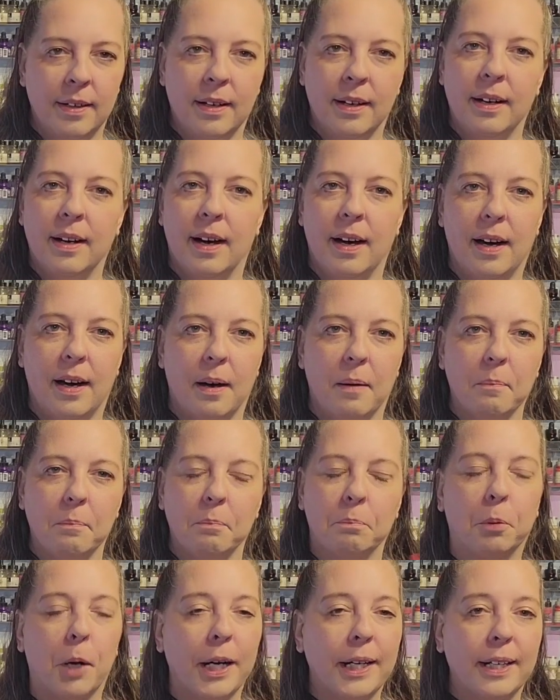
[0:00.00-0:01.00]

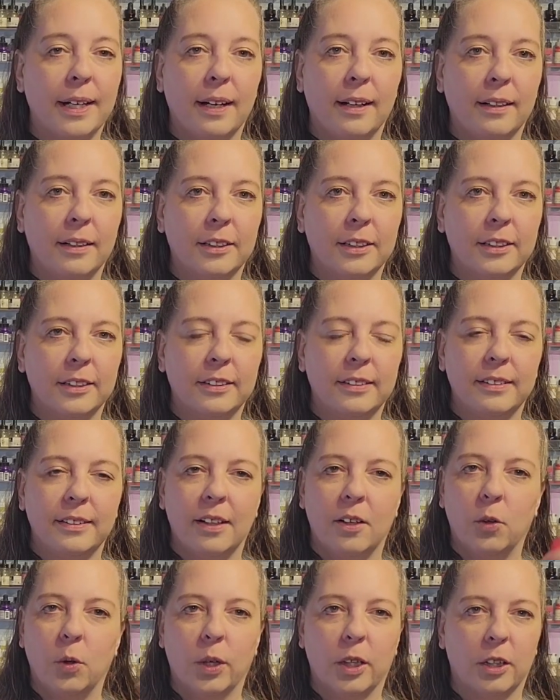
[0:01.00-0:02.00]
bright colors
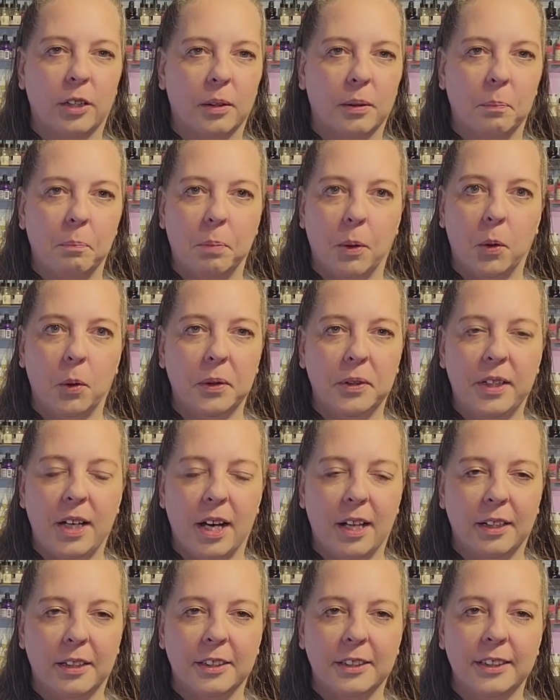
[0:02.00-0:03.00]
or bold
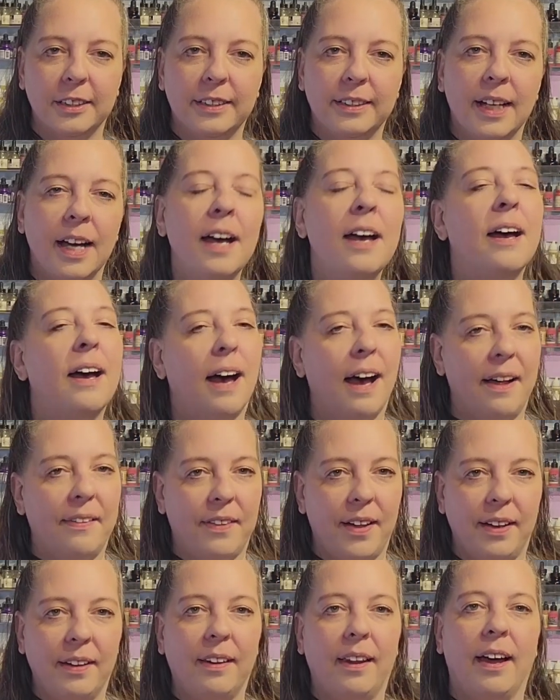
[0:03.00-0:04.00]
colors, and
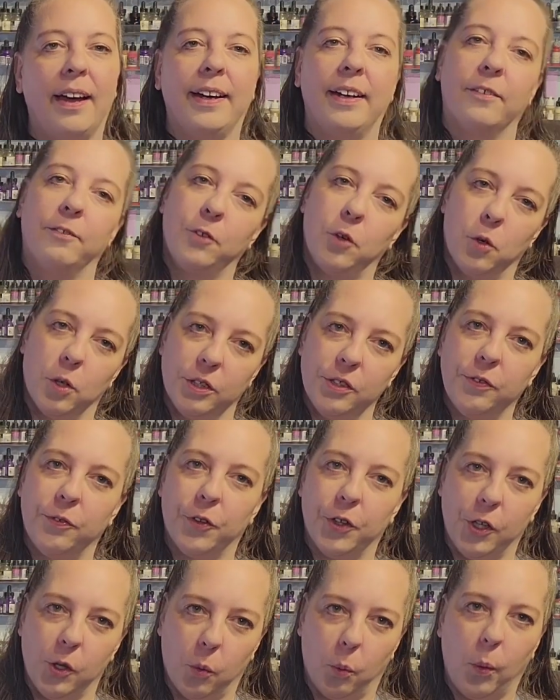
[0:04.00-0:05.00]
then light, of course,
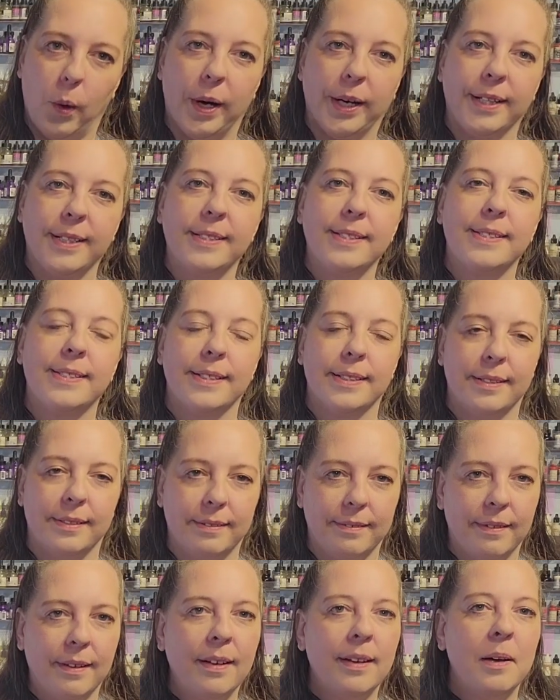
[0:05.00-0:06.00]
for your whites
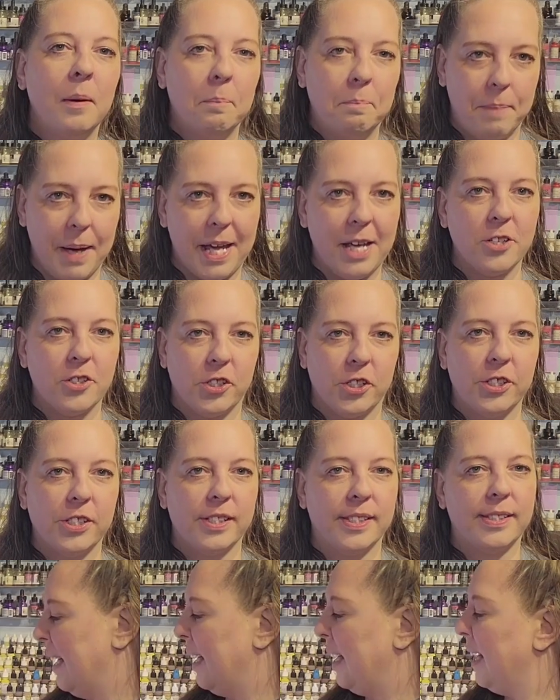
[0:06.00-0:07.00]
and
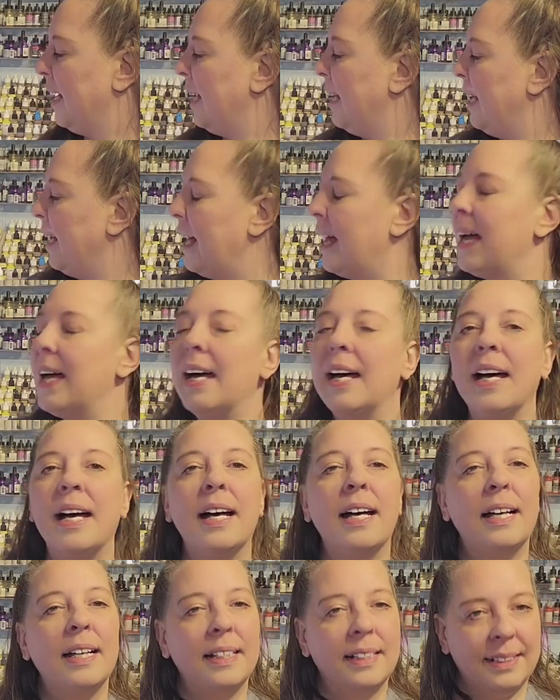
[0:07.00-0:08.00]
beiges.
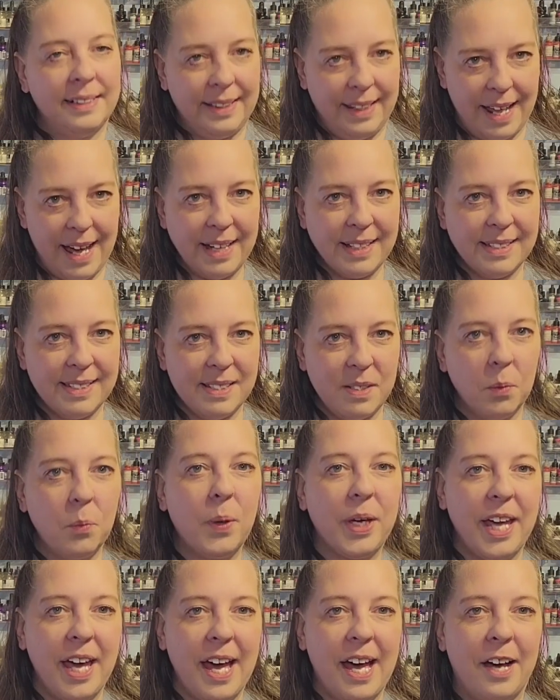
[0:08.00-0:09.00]
Next,
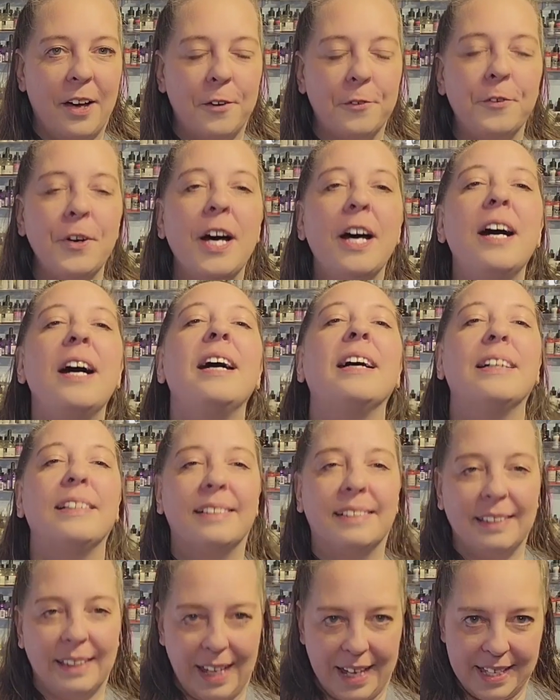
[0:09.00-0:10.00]
we have
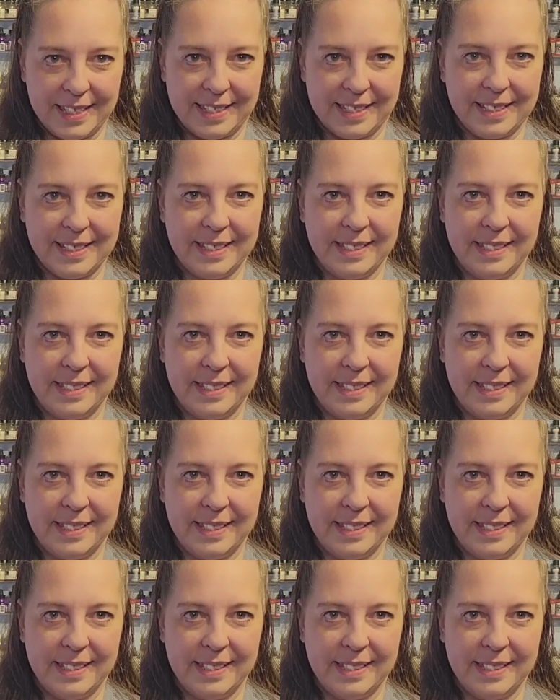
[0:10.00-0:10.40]
glazes.